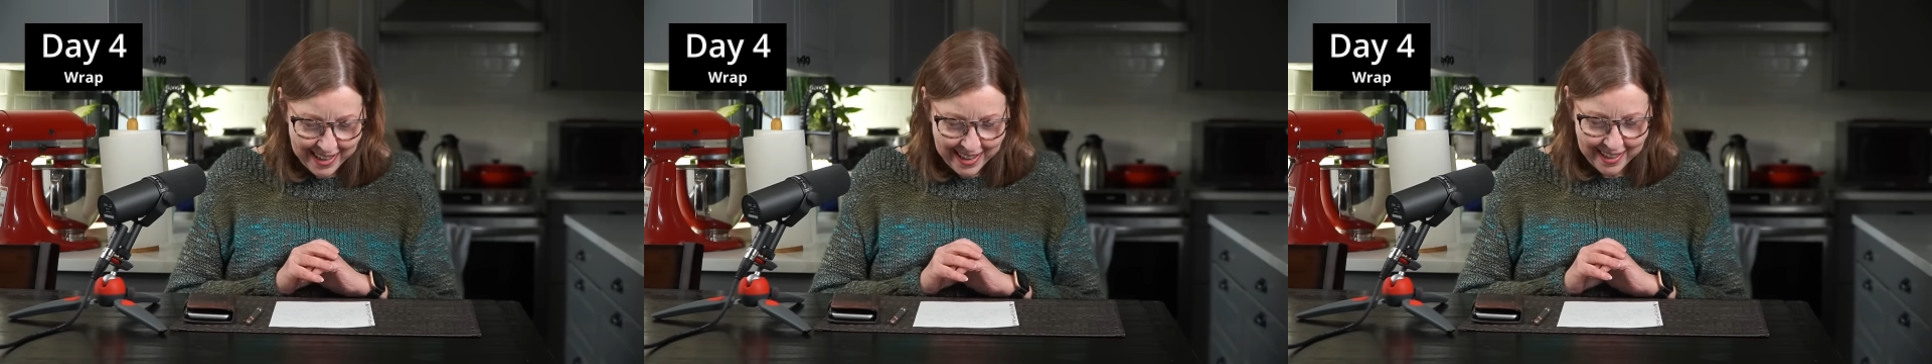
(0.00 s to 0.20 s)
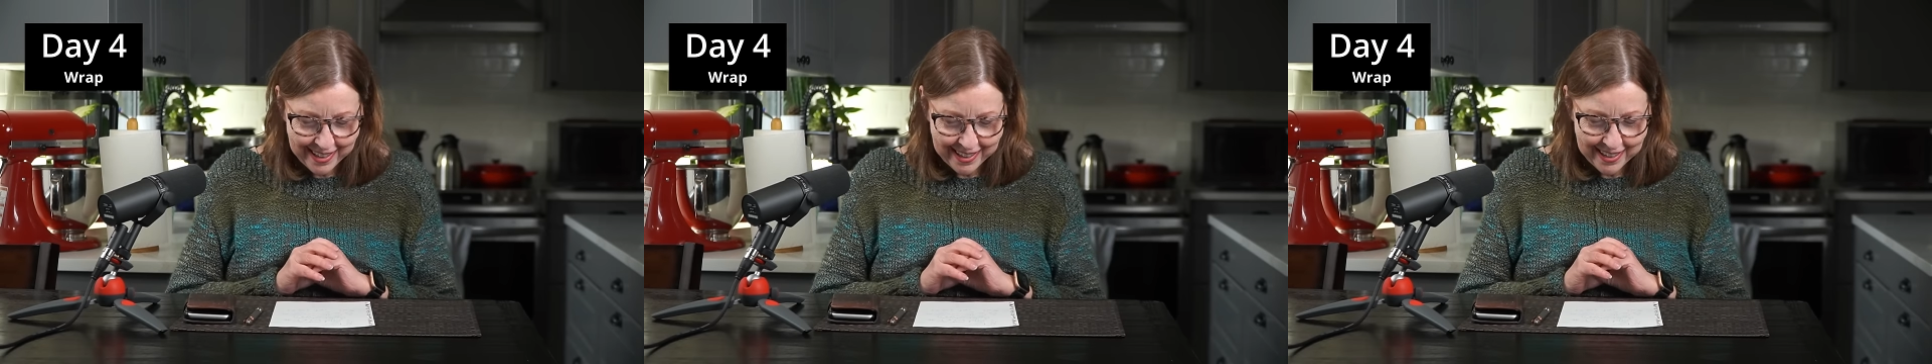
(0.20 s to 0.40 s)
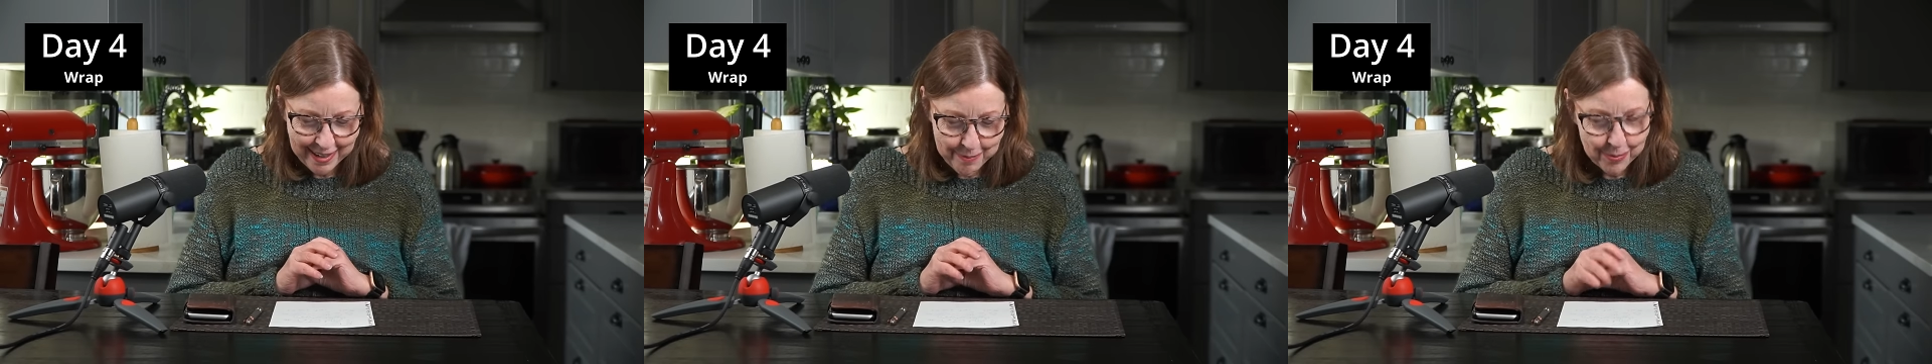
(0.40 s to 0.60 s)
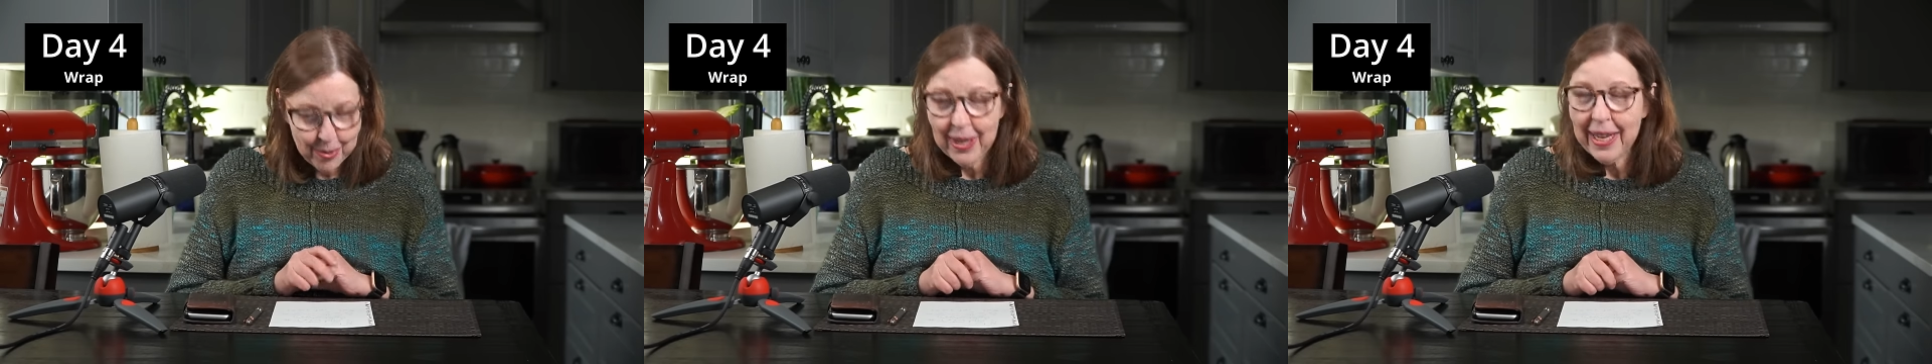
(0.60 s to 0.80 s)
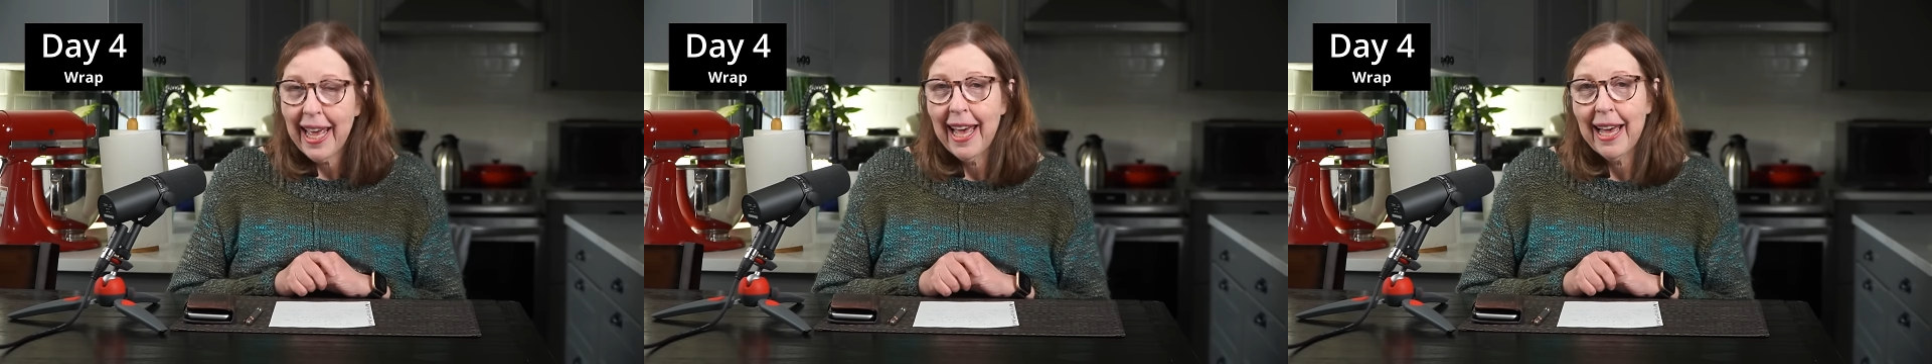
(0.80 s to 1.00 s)
Uh, I'm
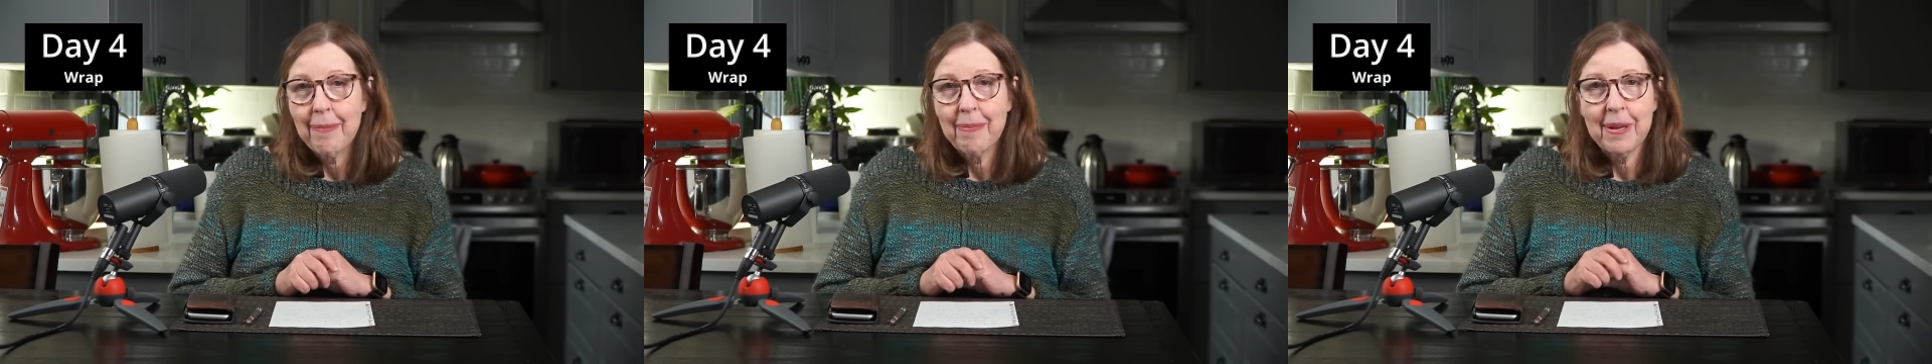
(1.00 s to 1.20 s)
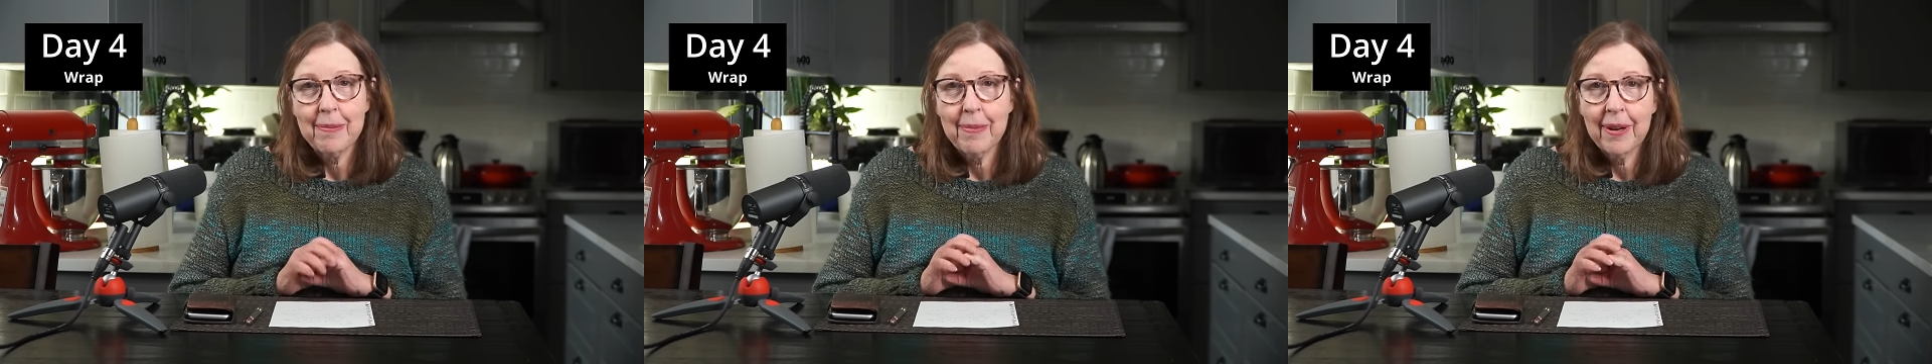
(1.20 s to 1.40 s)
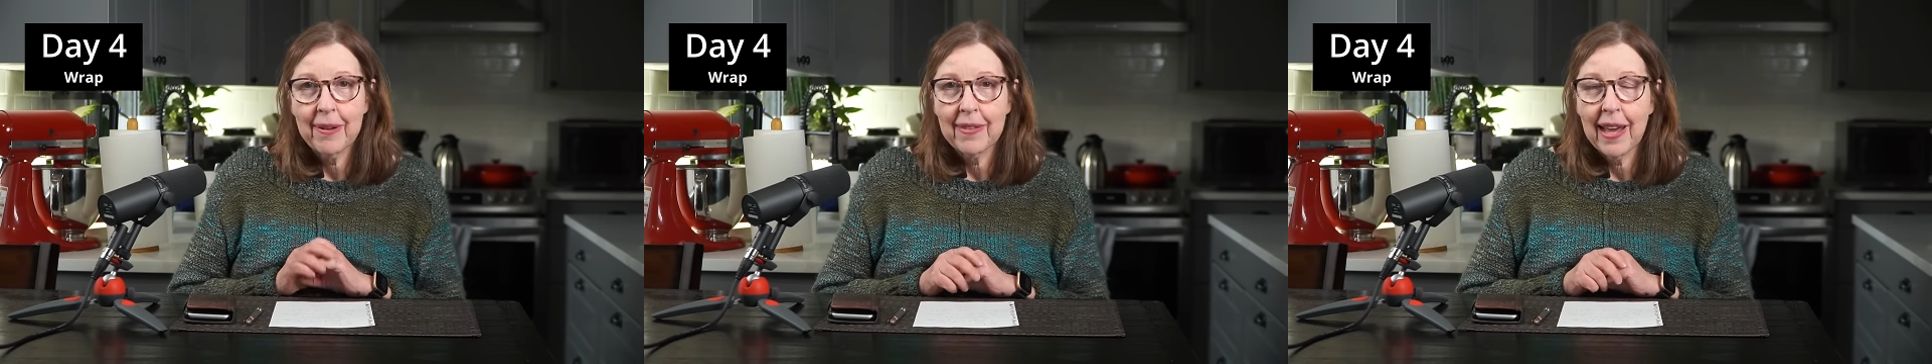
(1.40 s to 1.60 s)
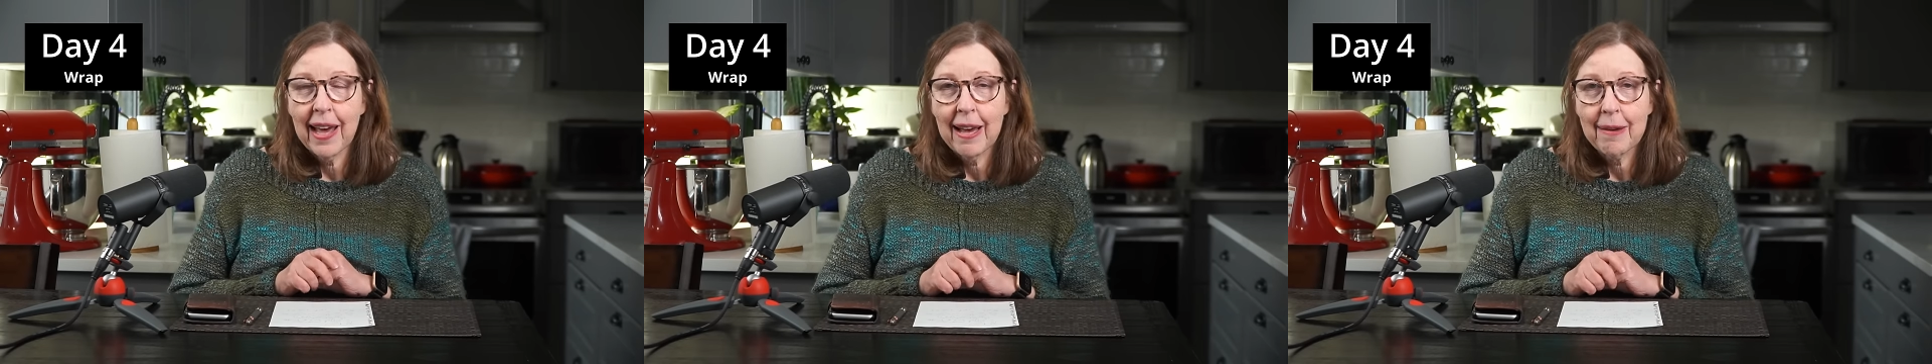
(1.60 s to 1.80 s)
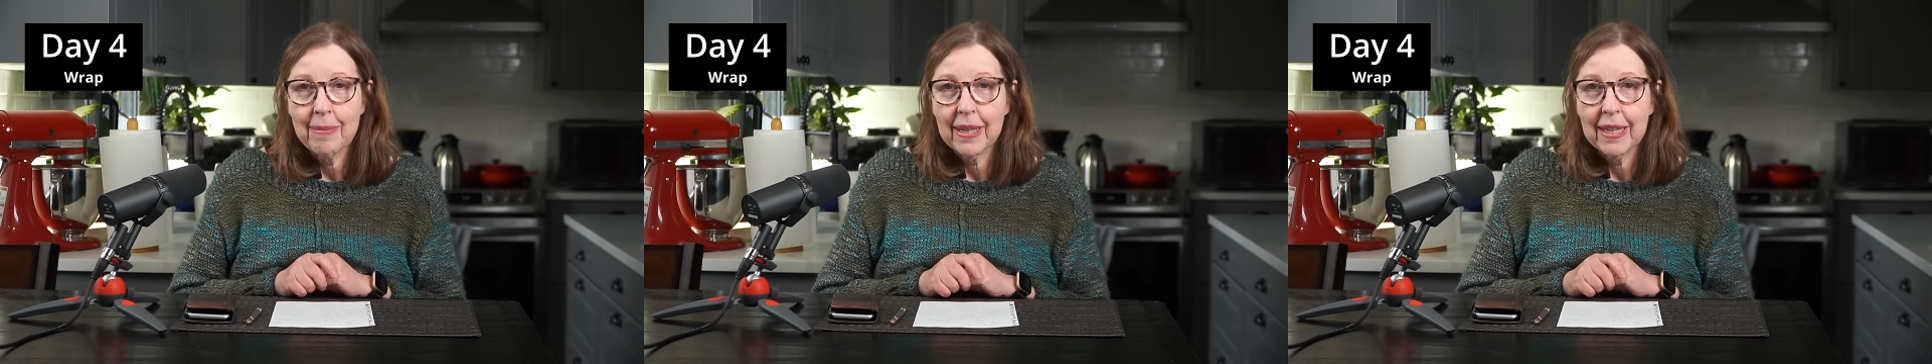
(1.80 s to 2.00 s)
pretty happy about
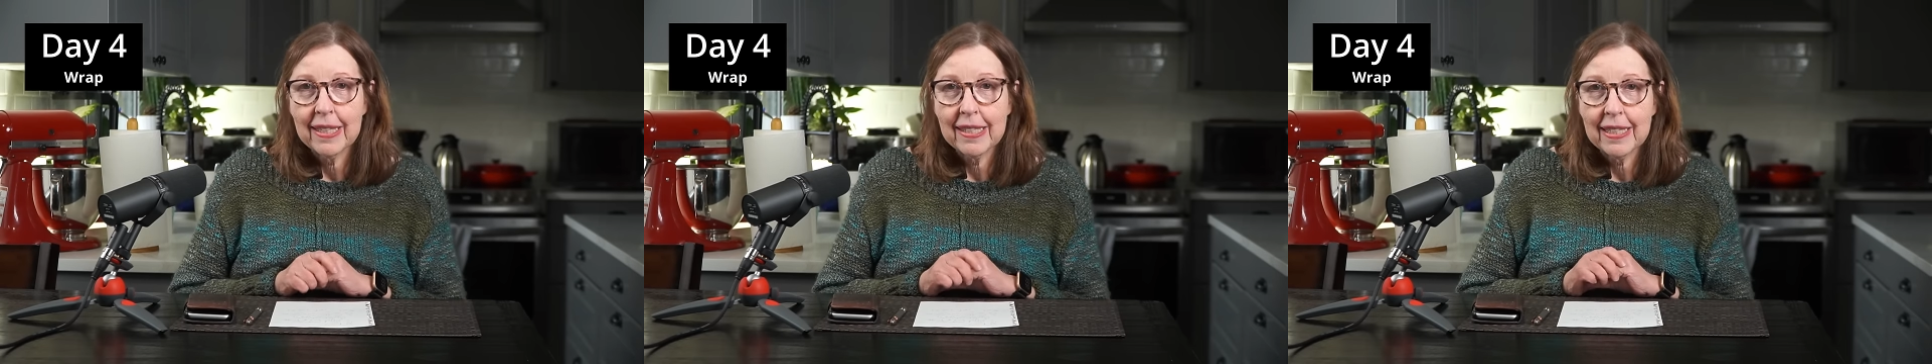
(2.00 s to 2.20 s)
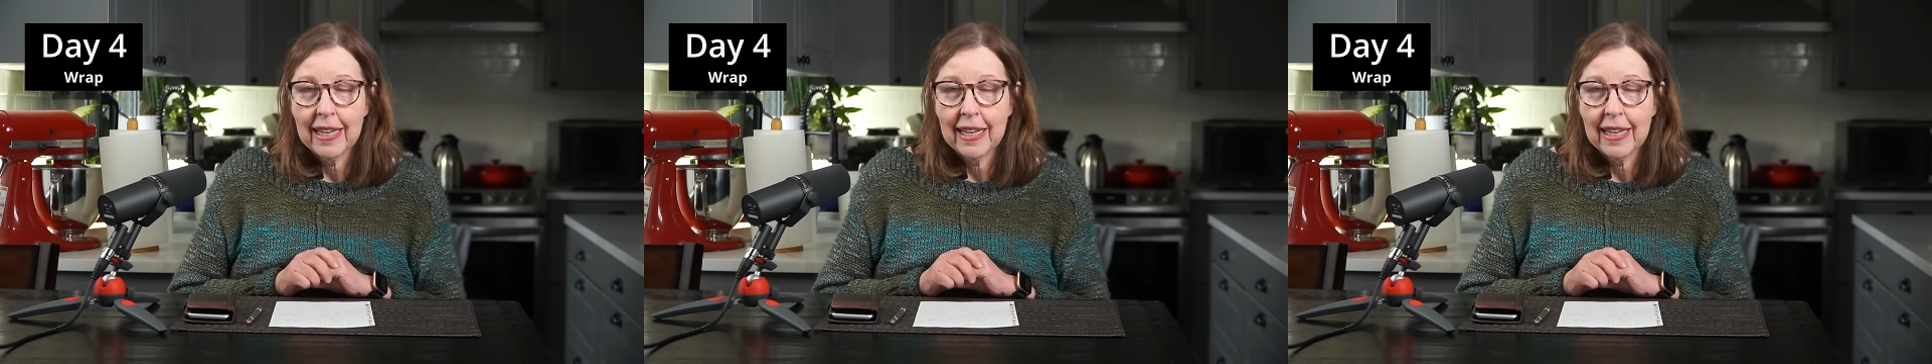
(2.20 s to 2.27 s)
that because